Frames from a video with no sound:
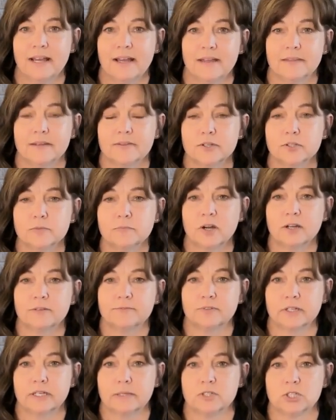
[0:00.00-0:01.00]
The third part
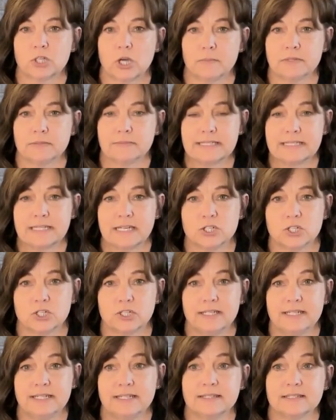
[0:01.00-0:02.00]
for image optimization
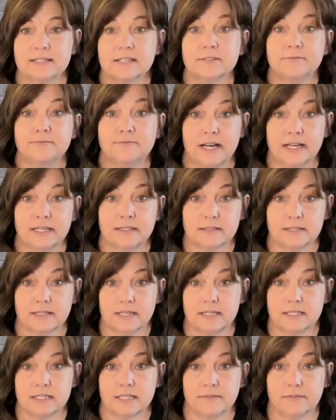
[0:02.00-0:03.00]
is the file
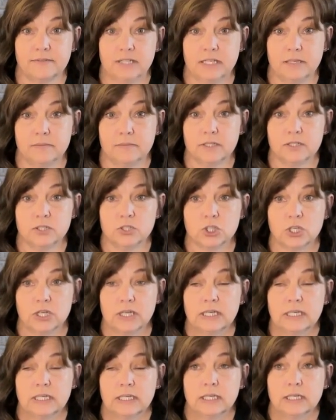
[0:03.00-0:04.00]
size of the image.
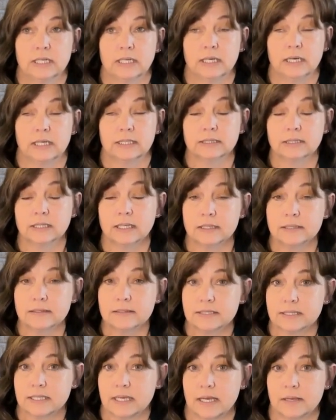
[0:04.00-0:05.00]
A lot of the
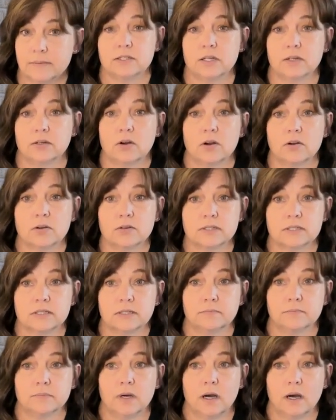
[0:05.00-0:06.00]
time, there are
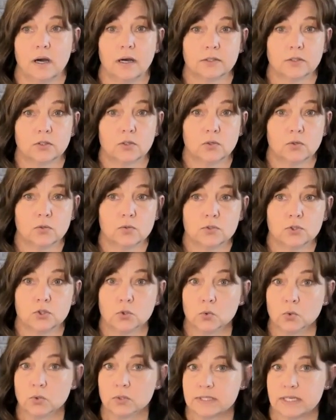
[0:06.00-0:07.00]
some auto
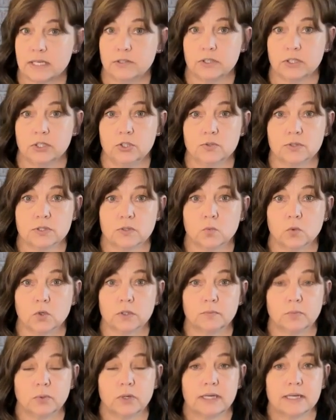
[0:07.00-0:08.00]
tools that you can use in
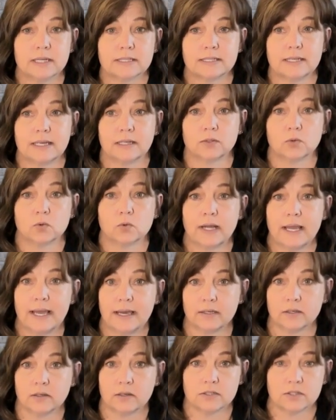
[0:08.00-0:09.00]
WordPress or
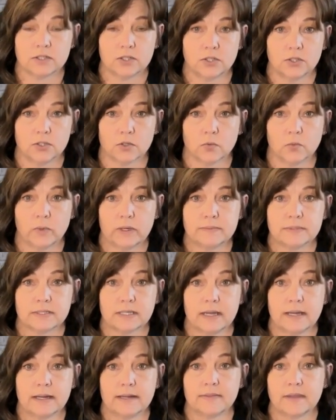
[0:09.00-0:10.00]
add-ons to your
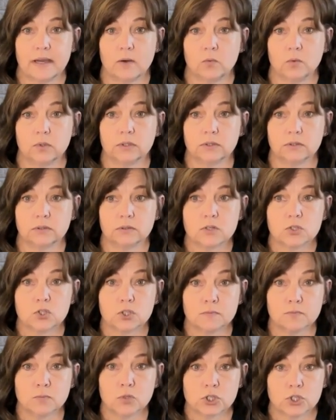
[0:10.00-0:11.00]
website that will
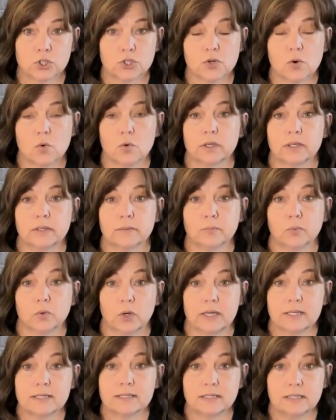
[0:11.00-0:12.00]
smush or
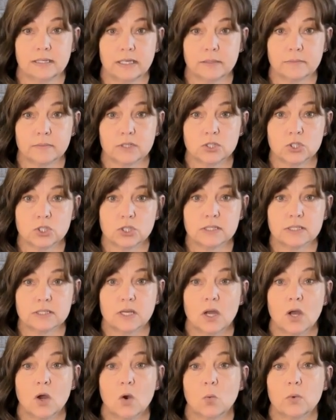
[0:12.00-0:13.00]
compress the images
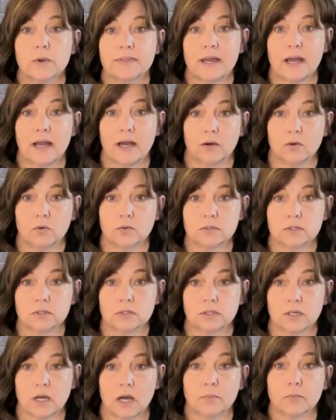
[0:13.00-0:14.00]
without
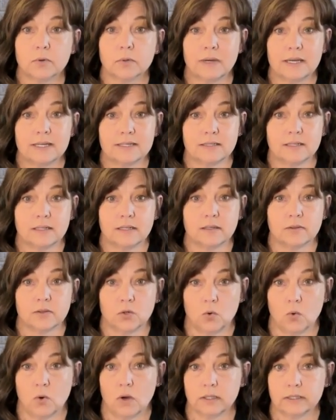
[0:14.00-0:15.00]
compromising the
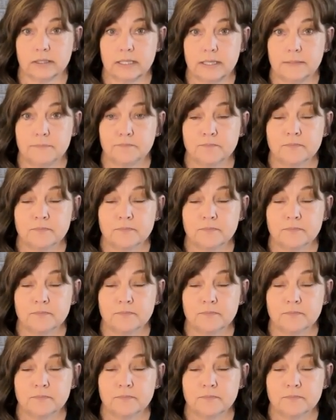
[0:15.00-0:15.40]
quality.